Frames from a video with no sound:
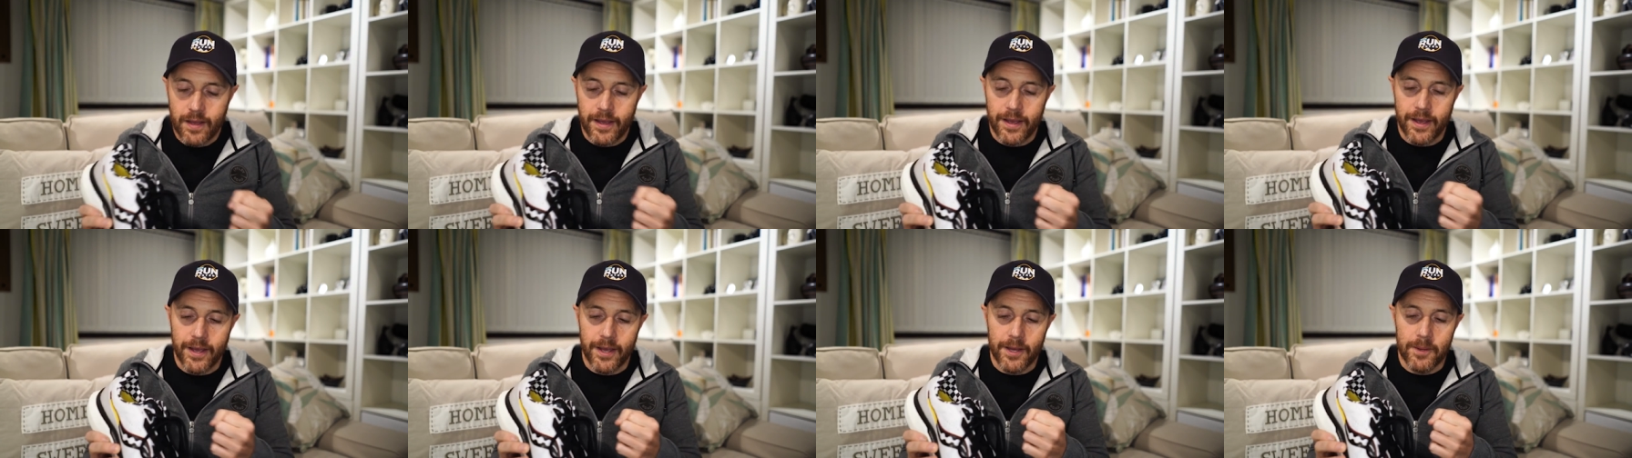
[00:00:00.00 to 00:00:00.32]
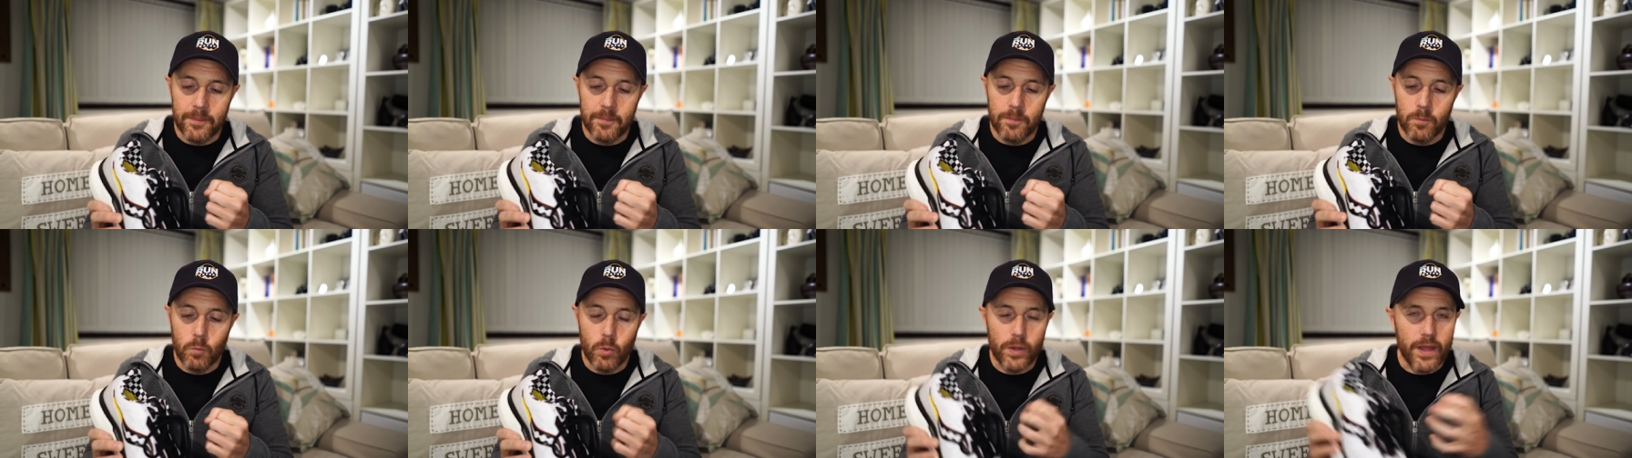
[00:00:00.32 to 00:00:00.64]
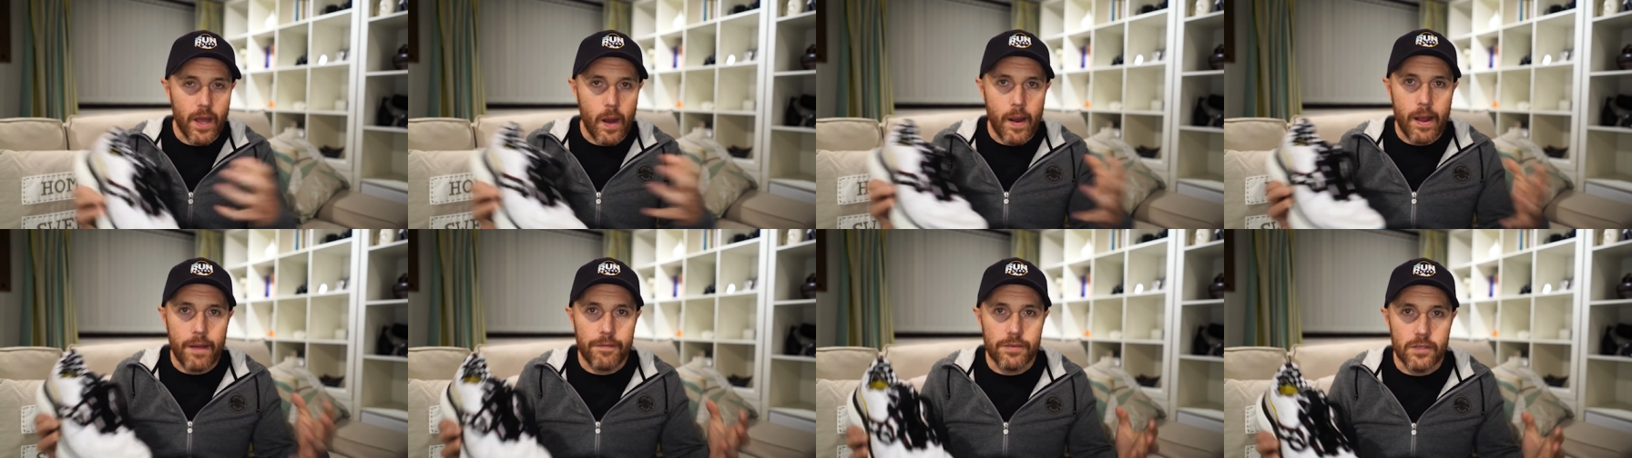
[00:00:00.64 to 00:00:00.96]
um,
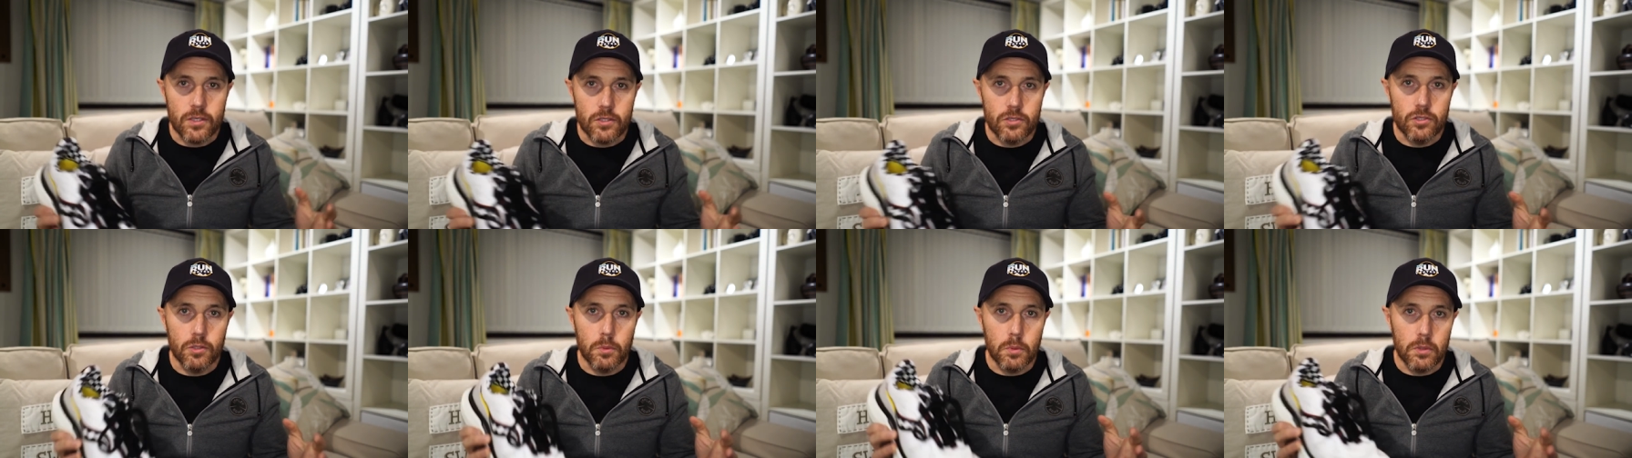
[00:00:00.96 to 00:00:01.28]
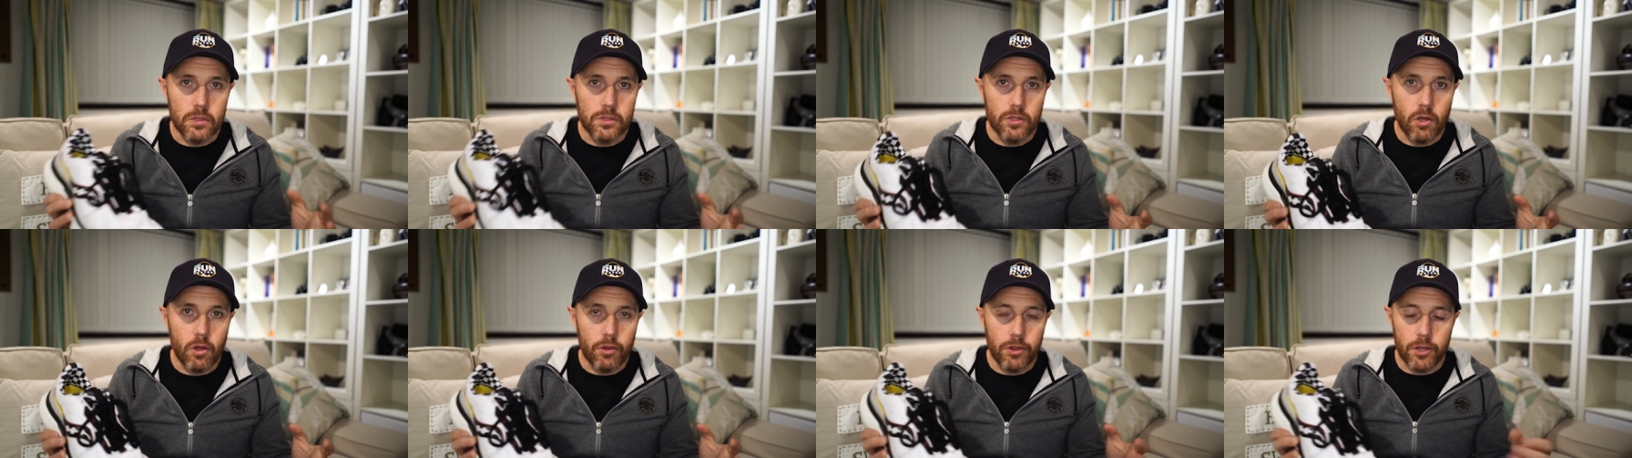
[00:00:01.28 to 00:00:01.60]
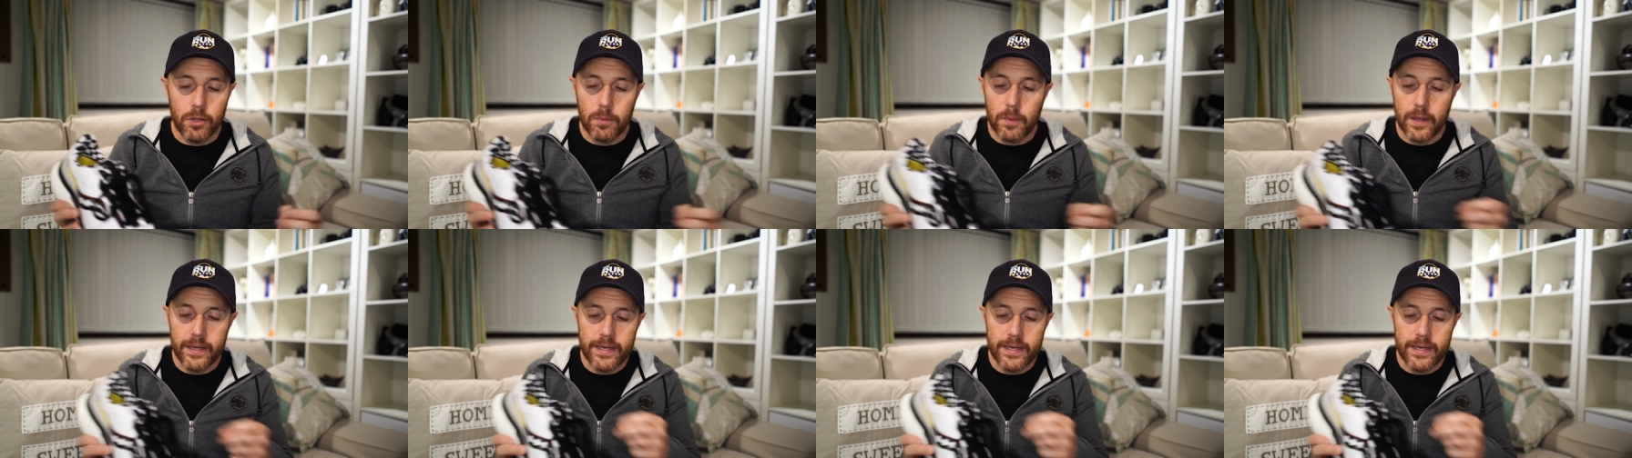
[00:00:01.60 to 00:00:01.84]
without having to double knot them.